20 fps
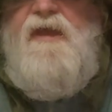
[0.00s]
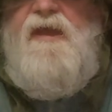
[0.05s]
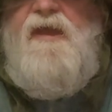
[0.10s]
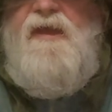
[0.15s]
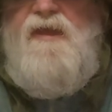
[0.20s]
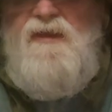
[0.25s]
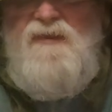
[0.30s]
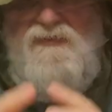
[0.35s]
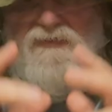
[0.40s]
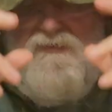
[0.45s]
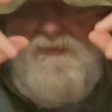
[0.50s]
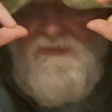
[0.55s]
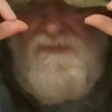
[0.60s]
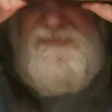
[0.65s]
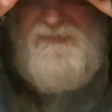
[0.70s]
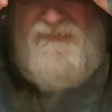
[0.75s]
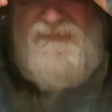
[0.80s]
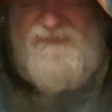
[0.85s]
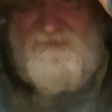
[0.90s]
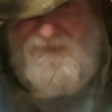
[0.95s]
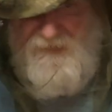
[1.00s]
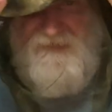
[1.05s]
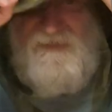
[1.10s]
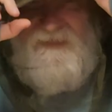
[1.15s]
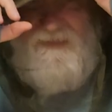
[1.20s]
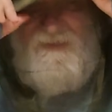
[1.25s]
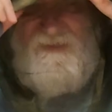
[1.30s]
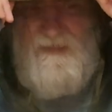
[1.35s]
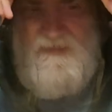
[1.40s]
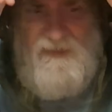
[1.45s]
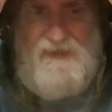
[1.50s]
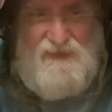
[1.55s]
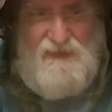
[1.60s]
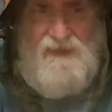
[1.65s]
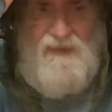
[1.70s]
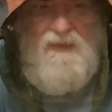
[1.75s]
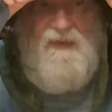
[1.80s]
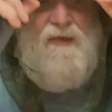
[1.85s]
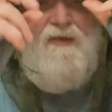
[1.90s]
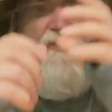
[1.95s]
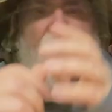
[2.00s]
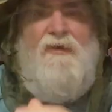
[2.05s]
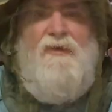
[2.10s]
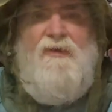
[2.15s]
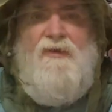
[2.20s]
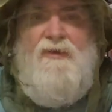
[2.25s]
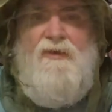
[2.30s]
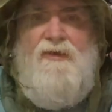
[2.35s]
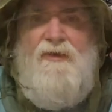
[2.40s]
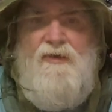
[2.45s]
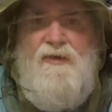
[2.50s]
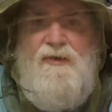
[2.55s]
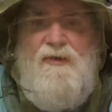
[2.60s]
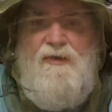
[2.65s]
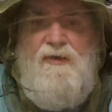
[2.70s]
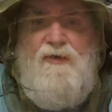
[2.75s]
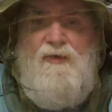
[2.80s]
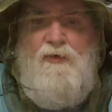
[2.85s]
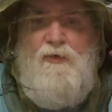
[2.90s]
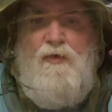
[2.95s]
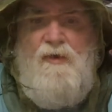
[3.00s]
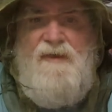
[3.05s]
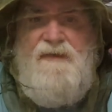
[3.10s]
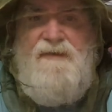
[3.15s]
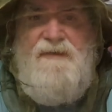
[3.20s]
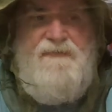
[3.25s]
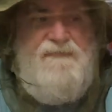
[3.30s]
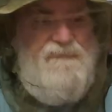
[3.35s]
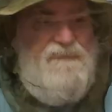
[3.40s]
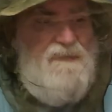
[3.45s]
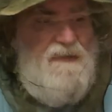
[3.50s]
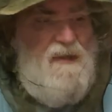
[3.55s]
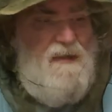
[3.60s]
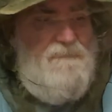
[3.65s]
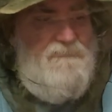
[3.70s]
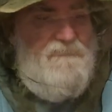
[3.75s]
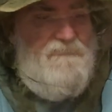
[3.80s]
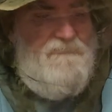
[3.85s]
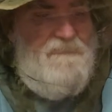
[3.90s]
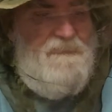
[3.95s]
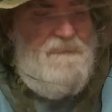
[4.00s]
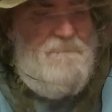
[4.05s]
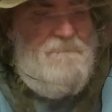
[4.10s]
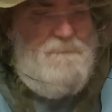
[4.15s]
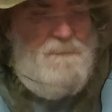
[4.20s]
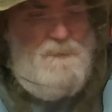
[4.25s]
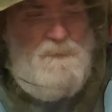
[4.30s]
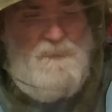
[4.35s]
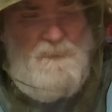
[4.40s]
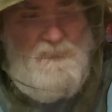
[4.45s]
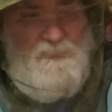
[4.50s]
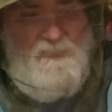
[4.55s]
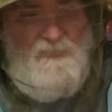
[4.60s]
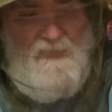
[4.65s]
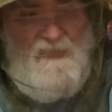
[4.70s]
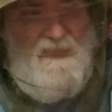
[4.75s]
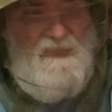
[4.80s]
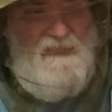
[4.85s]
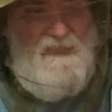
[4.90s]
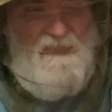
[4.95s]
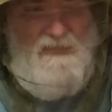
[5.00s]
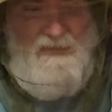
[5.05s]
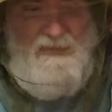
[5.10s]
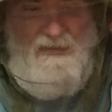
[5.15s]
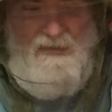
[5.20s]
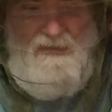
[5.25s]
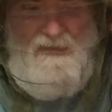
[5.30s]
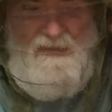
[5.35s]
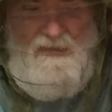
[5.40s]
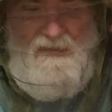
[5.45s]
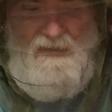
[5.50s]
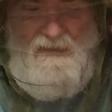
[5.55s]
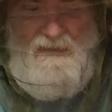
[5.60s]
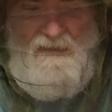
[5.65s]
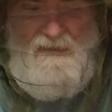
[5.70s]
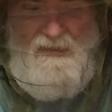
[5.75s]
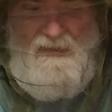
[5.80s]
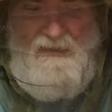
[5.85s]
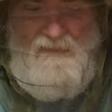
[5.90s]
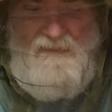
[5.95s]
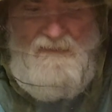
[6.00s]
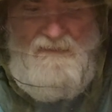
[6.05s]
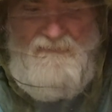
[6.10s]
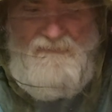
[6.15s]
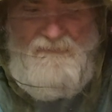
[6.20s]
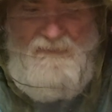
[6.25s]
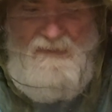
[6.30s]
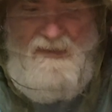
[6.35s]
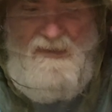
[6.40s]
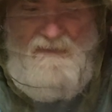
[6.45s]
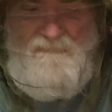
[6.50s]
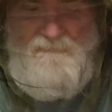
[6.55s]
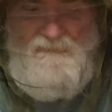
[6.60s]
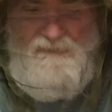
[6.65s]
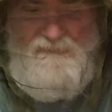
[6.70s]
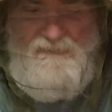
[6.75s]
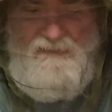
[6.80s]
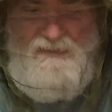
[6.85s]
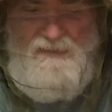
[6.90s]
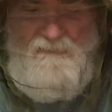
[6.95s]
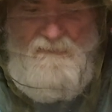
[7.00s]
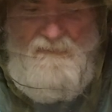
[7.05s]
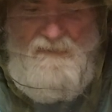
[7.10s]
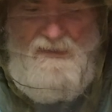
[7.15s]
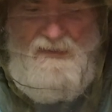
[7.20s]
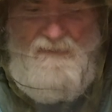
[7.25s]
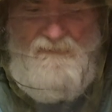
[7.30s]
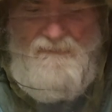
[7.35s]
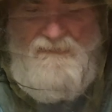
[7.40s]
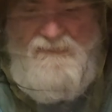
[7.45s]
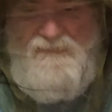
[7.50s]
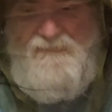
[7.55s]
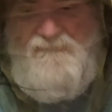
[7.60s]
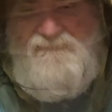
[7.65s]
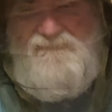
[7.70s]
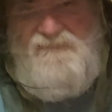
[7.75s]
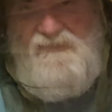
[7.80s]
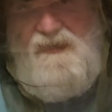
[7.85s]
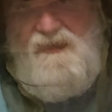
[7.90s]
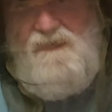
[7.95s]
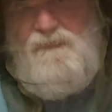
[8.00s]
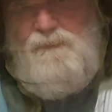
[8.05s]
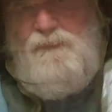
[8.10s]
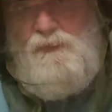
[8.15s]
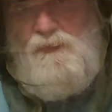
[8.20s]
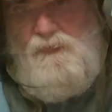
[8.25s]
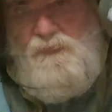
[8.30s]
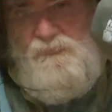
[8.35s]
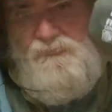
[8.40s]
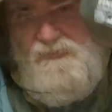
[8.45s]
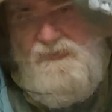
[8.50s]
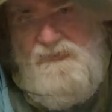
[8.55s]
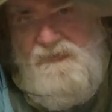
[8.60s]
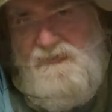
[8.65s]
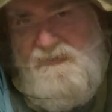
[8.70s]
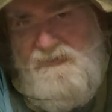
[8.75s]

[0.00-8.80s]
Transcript: and you can see quite easy off of it. And these are head mosquito nets, fine woven,